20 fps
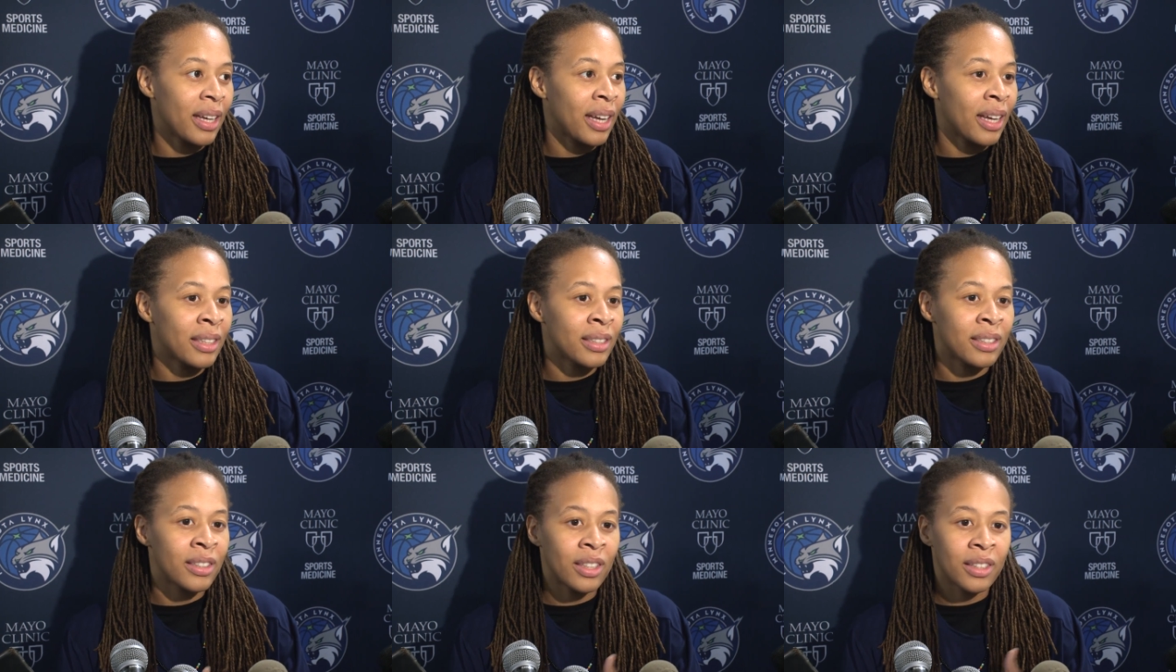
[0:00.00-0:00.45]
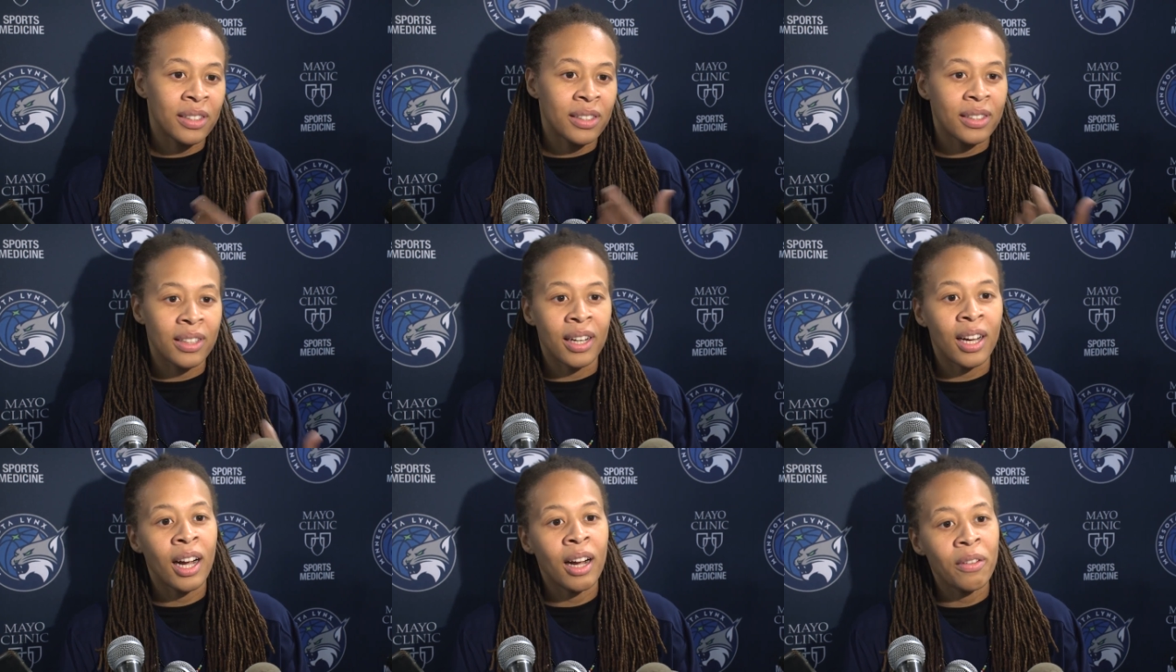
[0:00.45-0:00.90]
it's
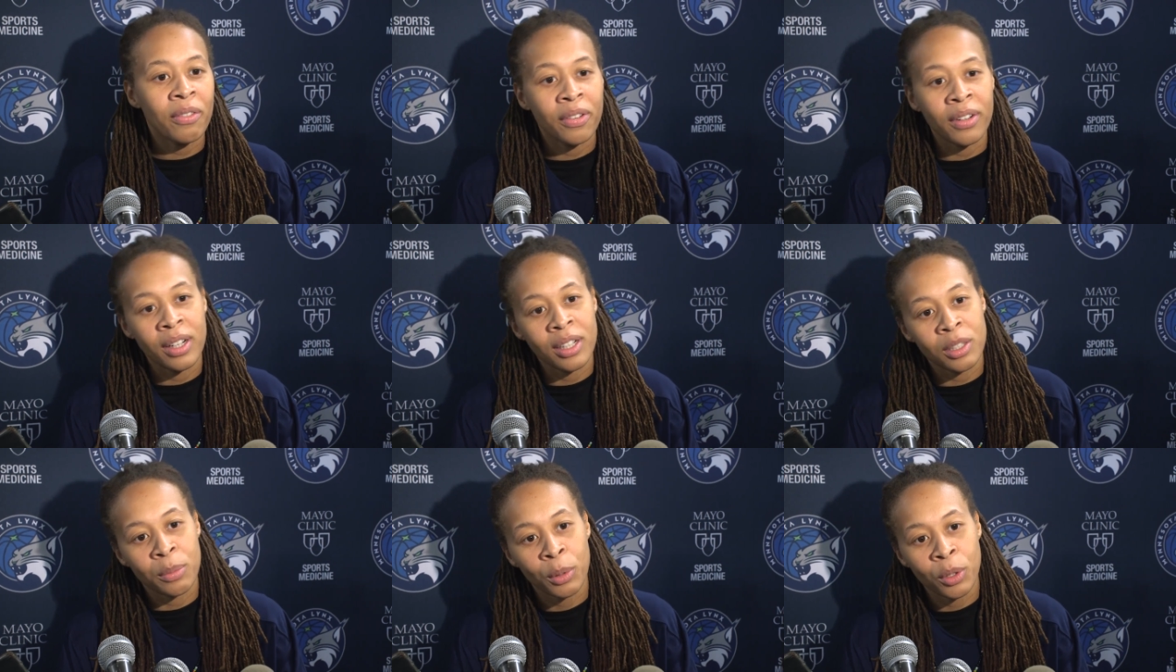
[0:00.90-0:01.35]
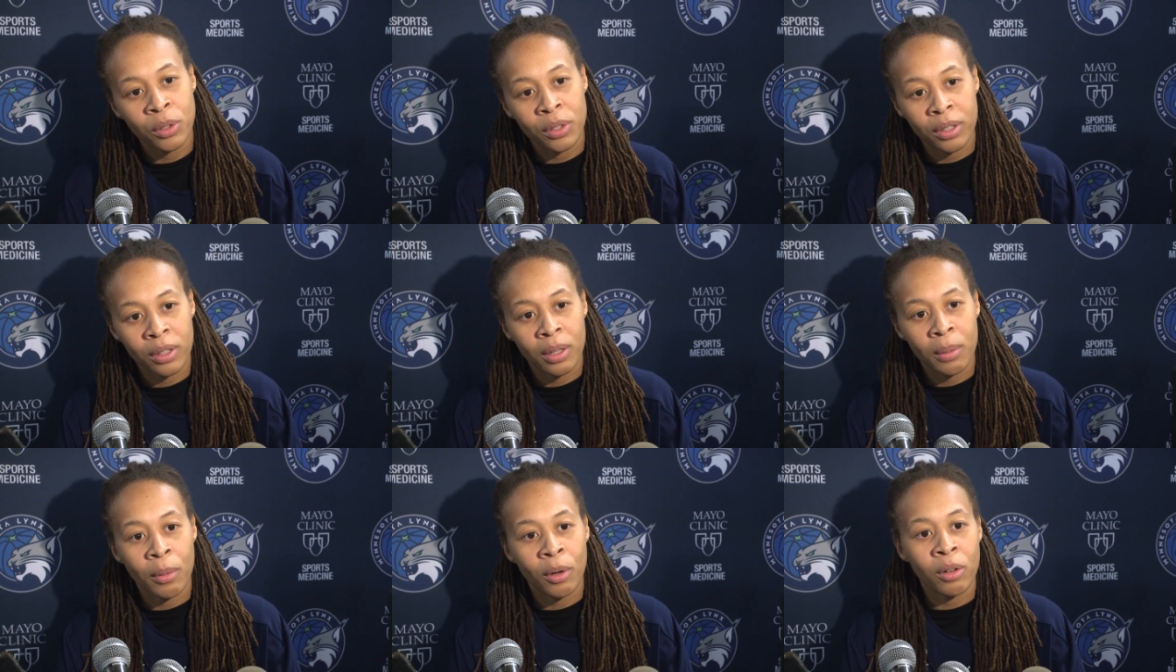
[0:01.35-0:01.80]
just the confidence
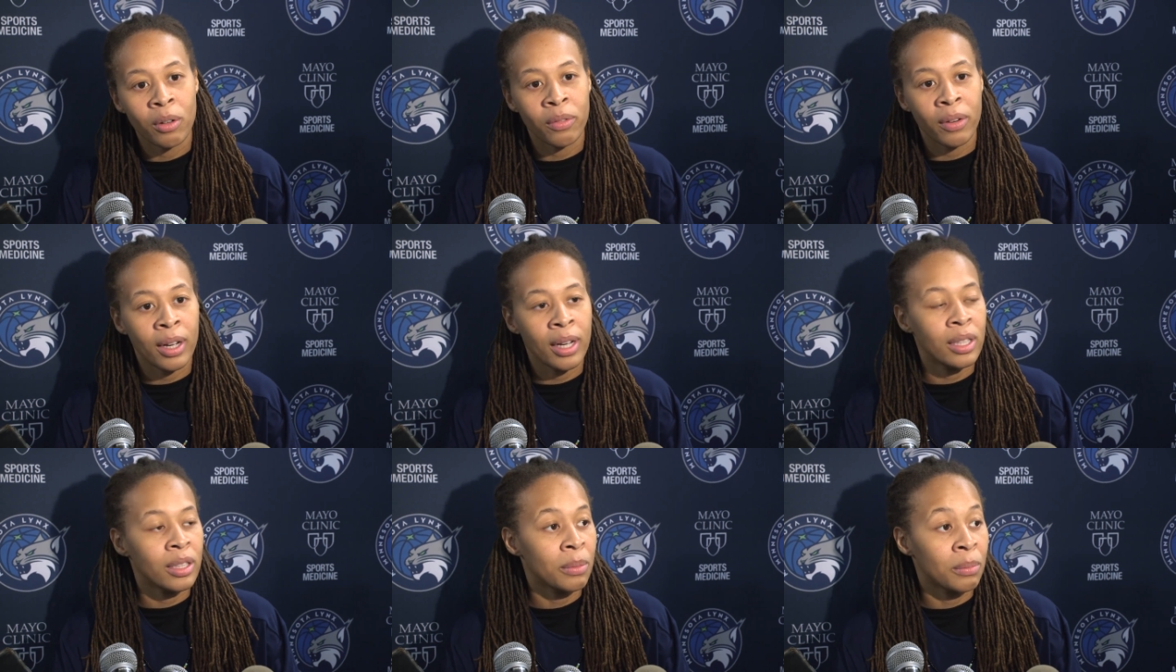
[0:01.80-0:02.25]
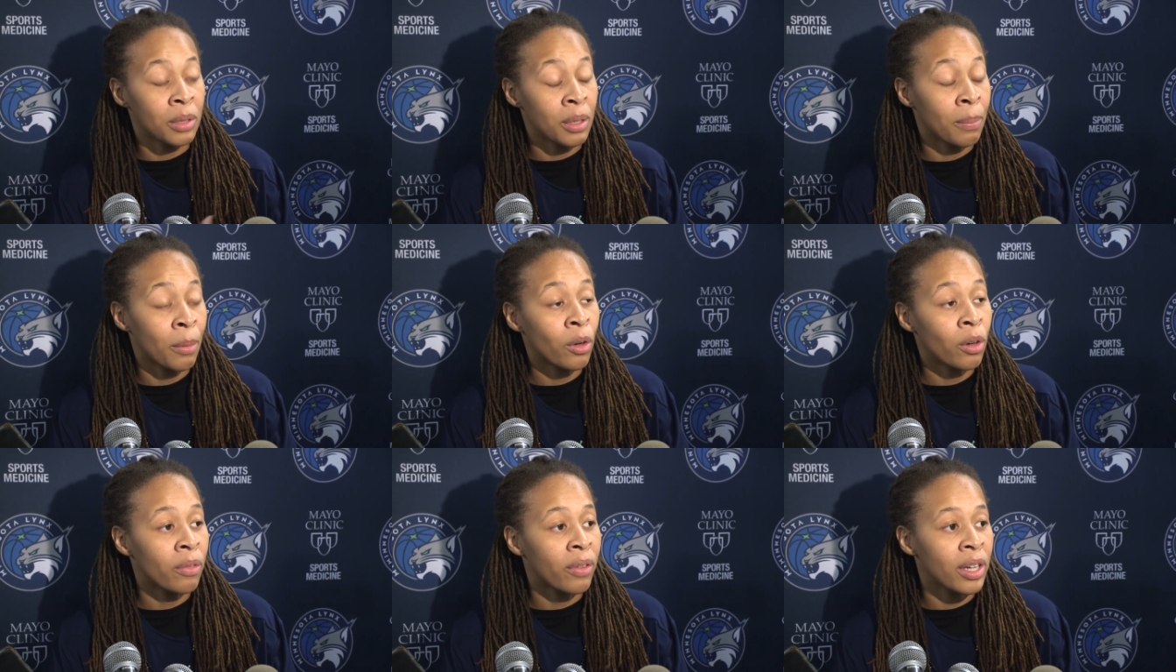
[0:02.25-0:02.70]
booster, the, motiva- the
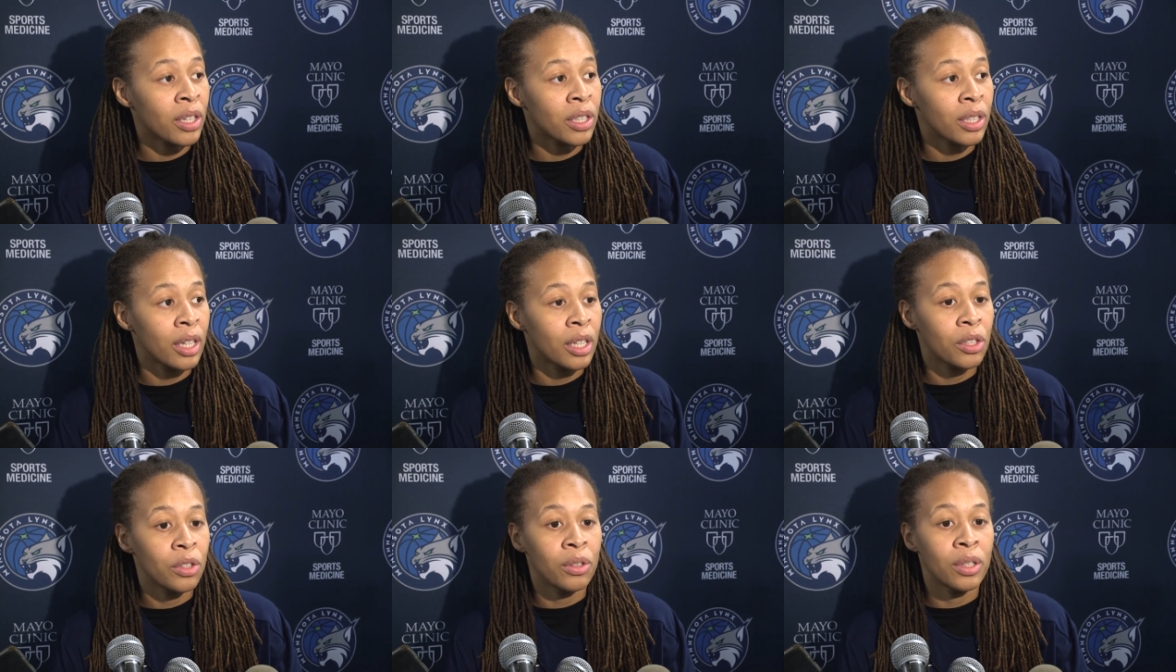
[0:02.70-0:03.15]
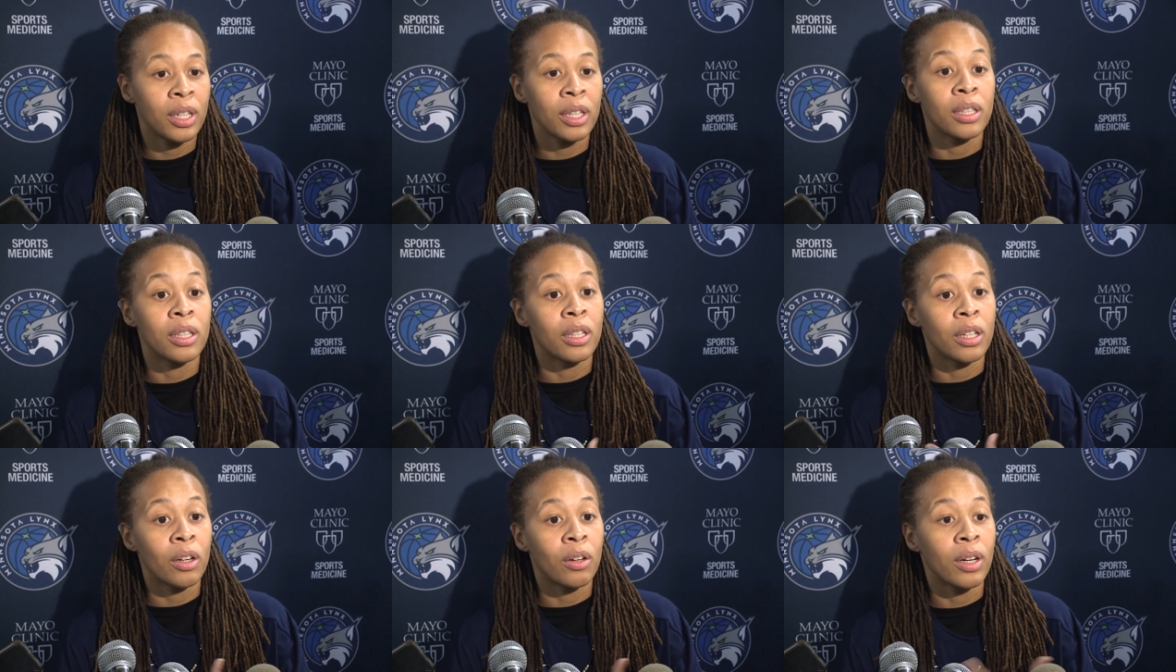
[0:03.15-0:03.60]
motivation that you
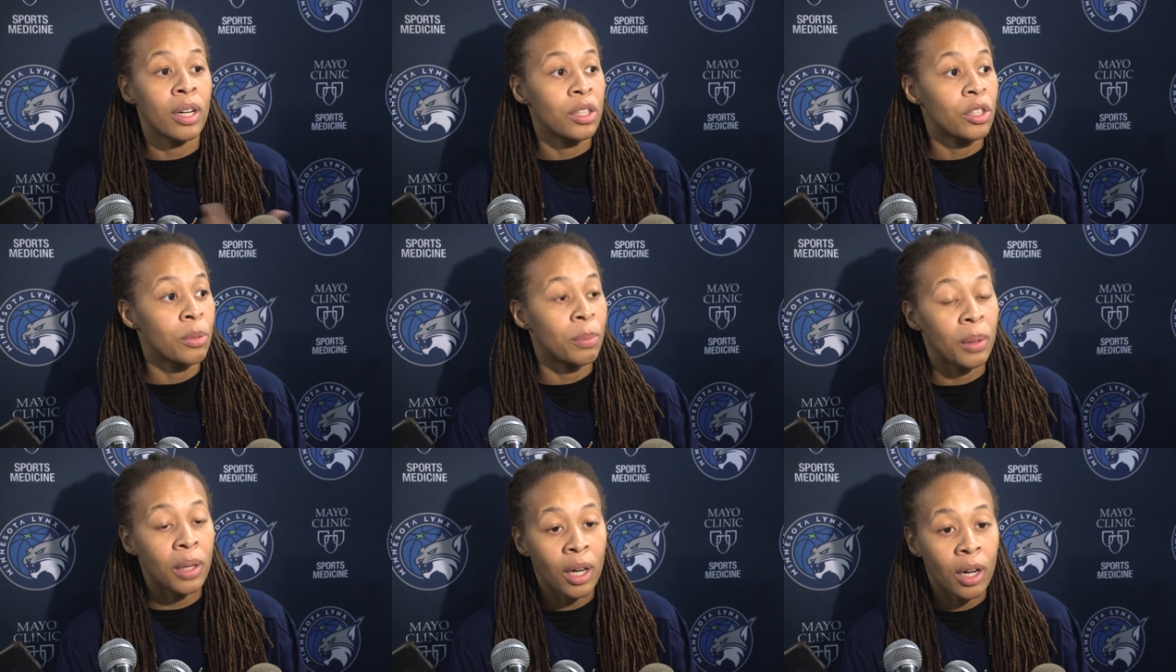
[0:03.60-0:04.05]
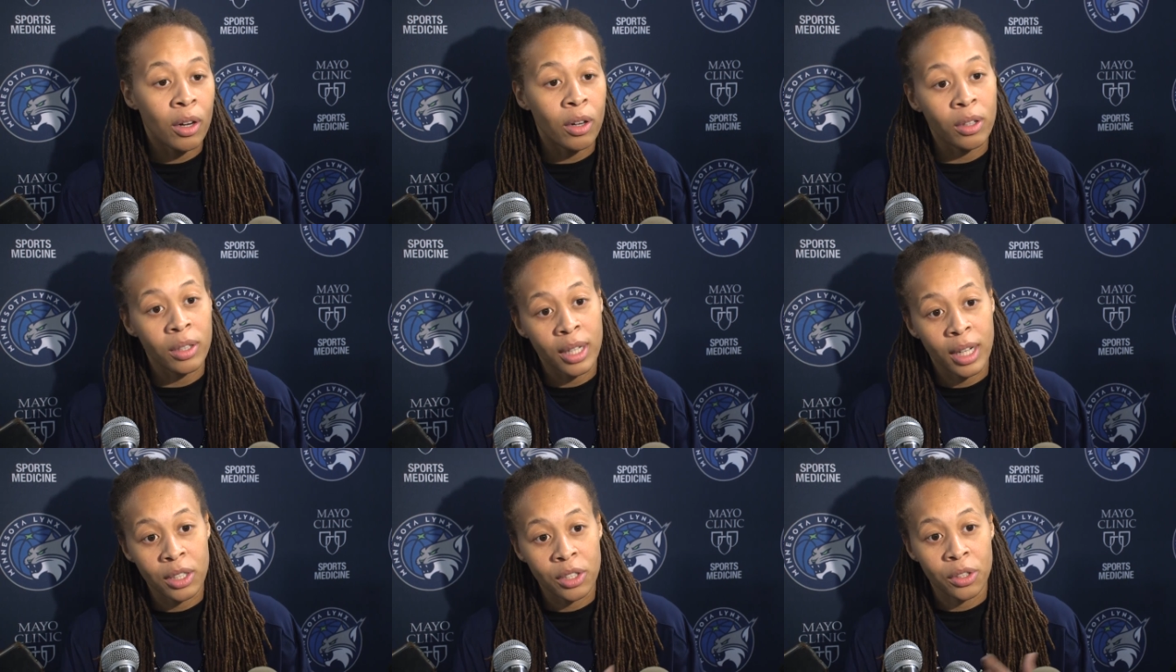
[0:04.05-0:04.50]
need to know that you
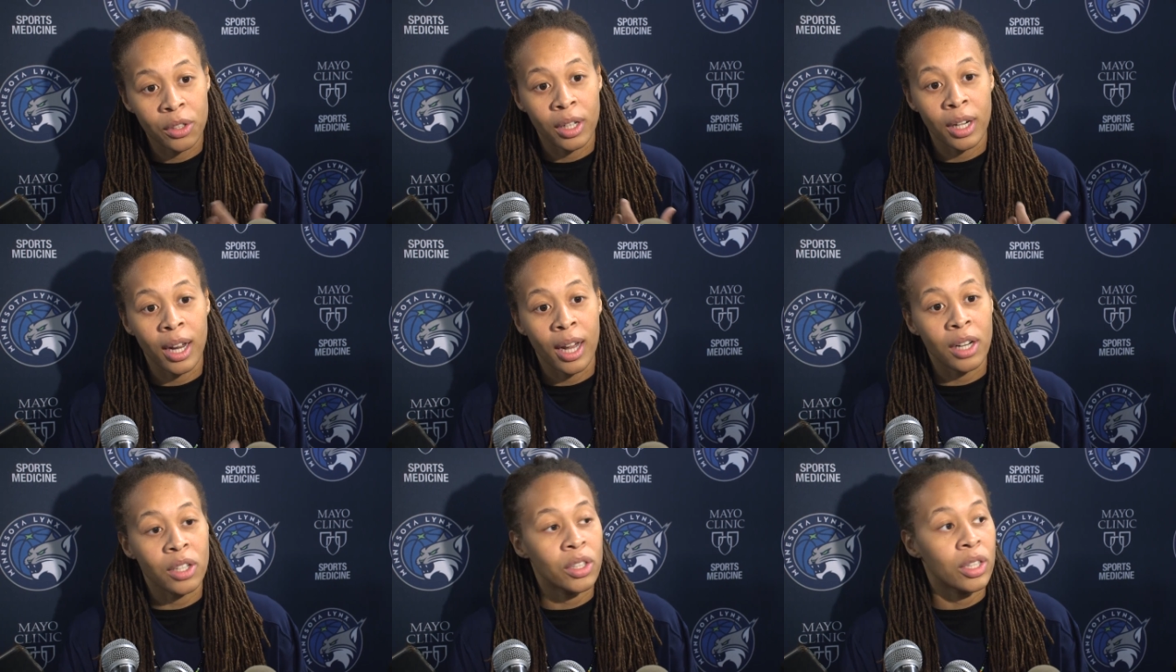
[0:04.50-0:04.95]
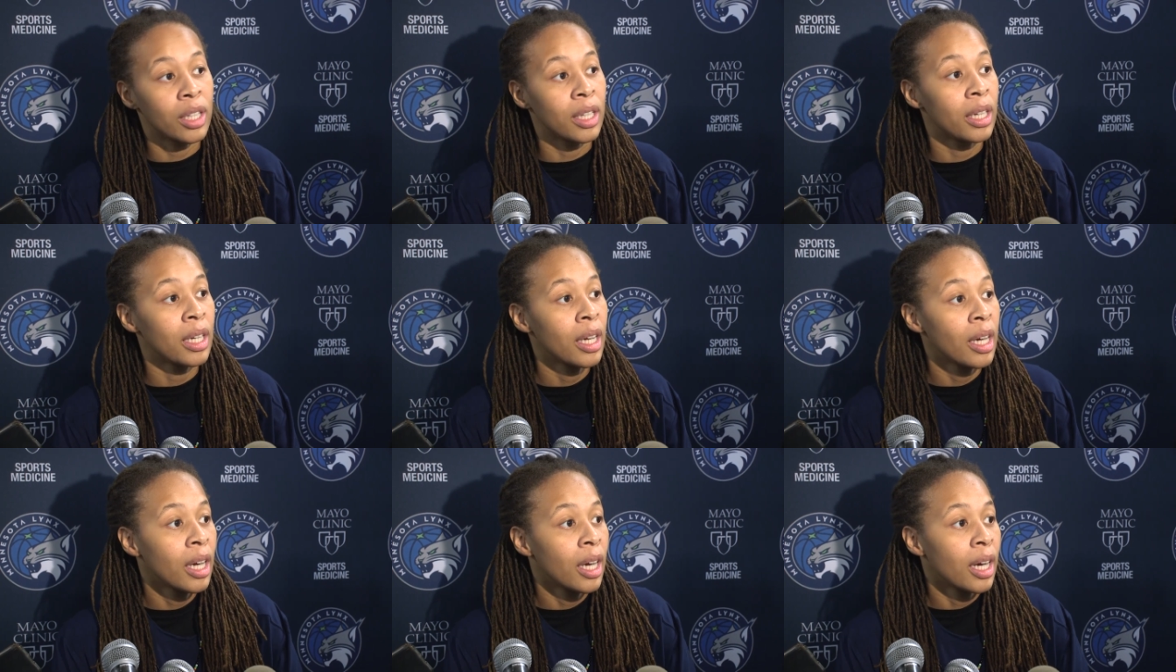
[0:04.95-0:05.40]
belong, that you can actually